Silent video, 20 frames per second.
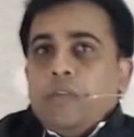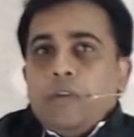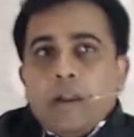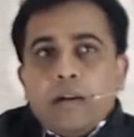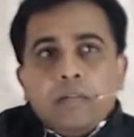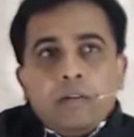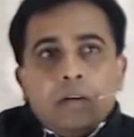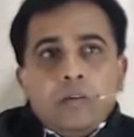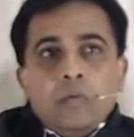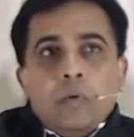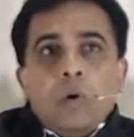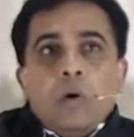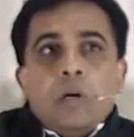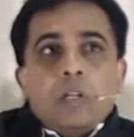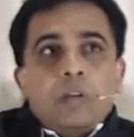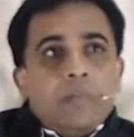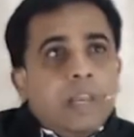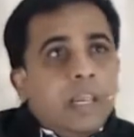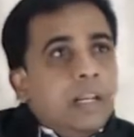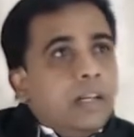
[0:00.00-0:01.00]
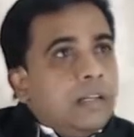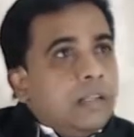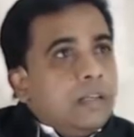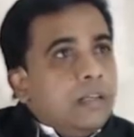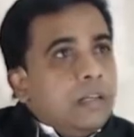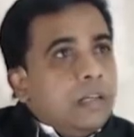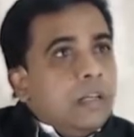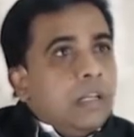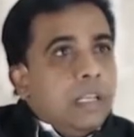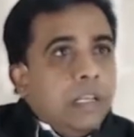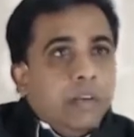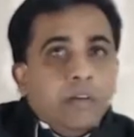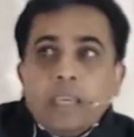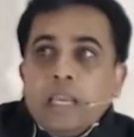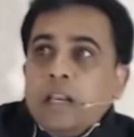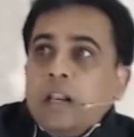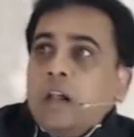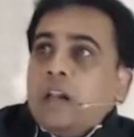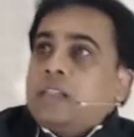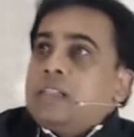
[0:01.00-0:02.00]
you have a overweight, you
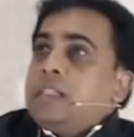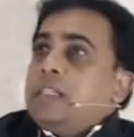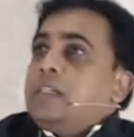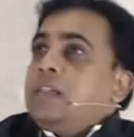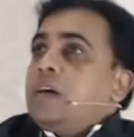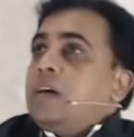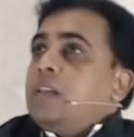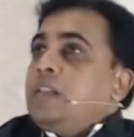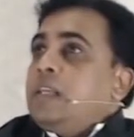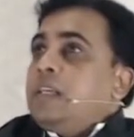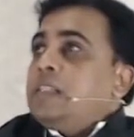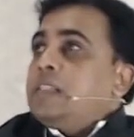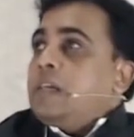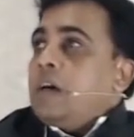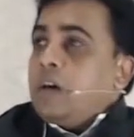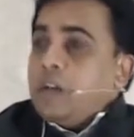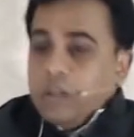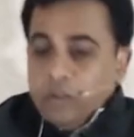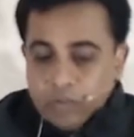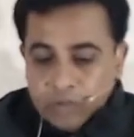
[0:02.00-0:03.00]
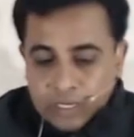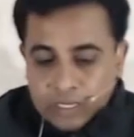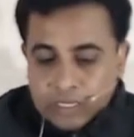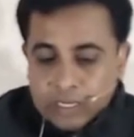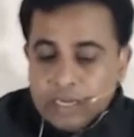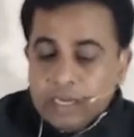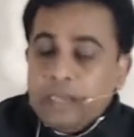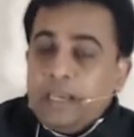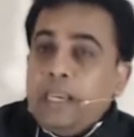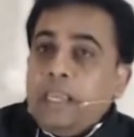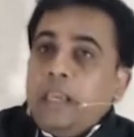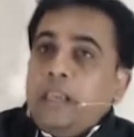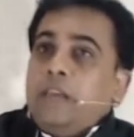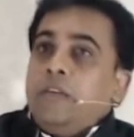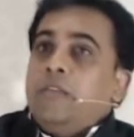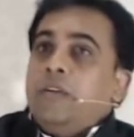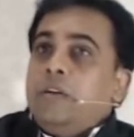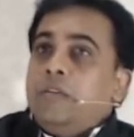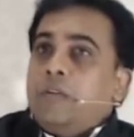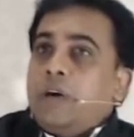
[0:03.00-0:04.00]
cannot sit on this, or you are knee,
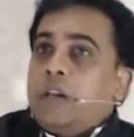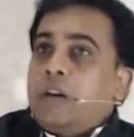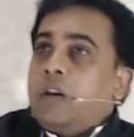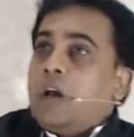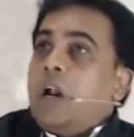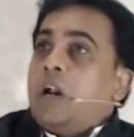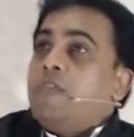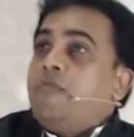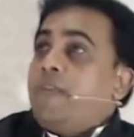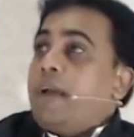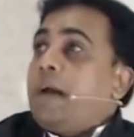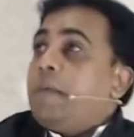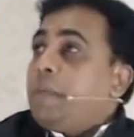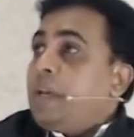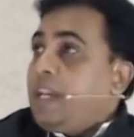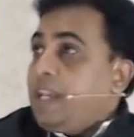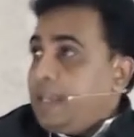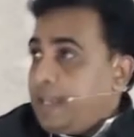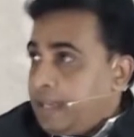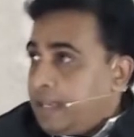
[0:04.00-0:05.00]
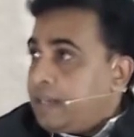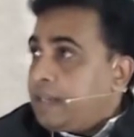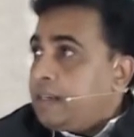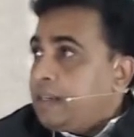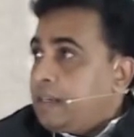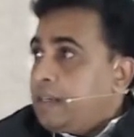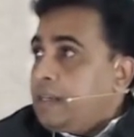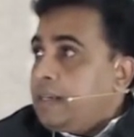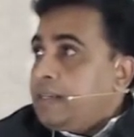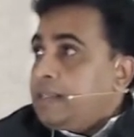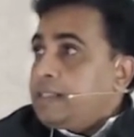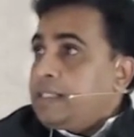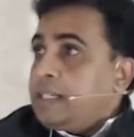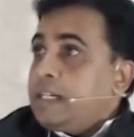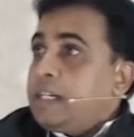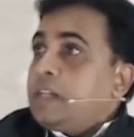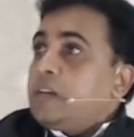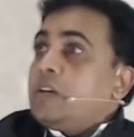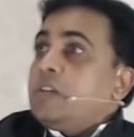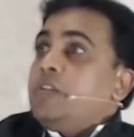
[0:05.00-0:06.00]
you are not familiar
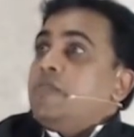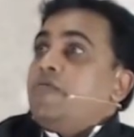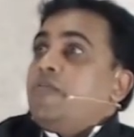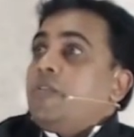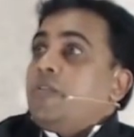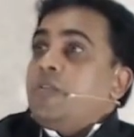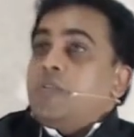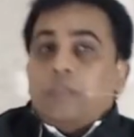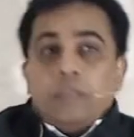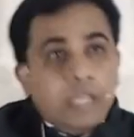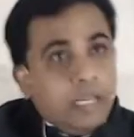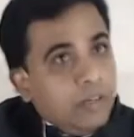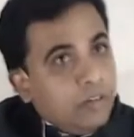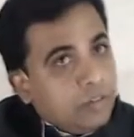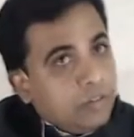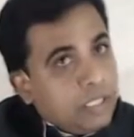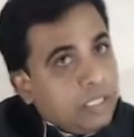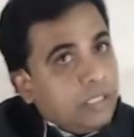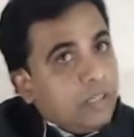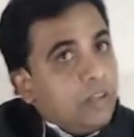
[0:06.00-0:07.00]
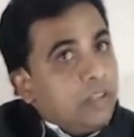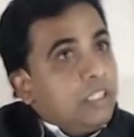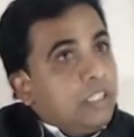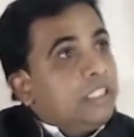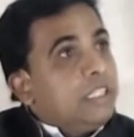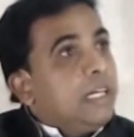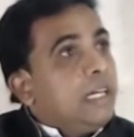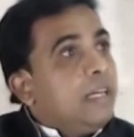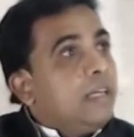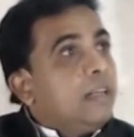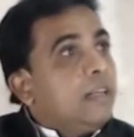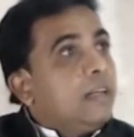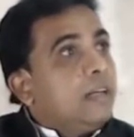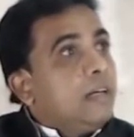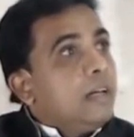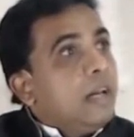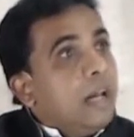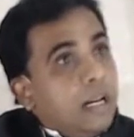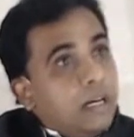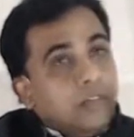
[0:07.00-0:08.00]
sitting on the floor, then you sit on the chair
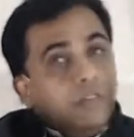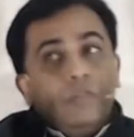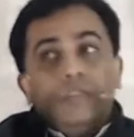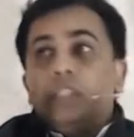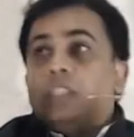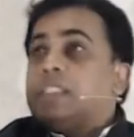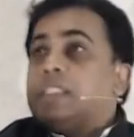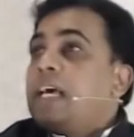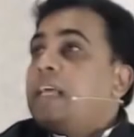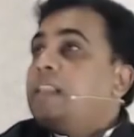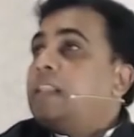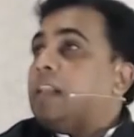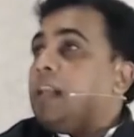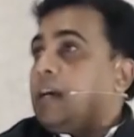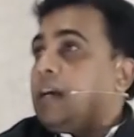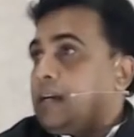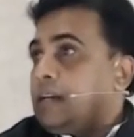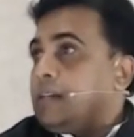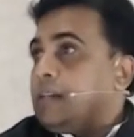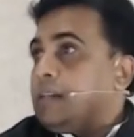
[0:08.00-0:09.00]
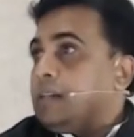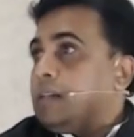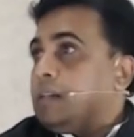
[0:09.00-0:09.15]
and do the sadhana.